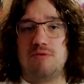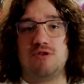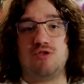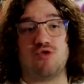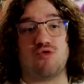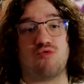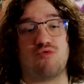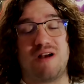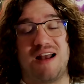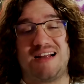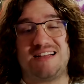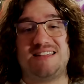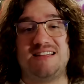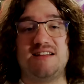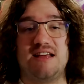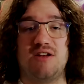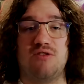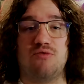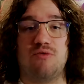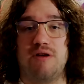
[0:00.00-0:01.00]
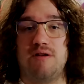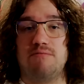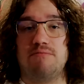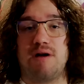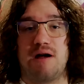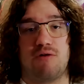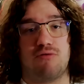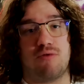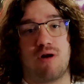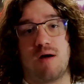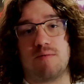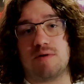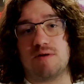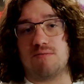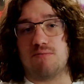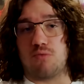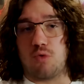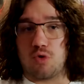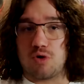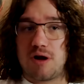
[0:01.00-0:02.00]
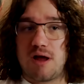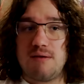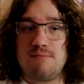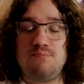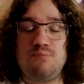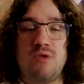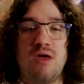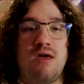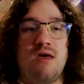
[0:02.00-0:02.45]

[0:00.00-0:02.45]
directed and written by Robert Morgan.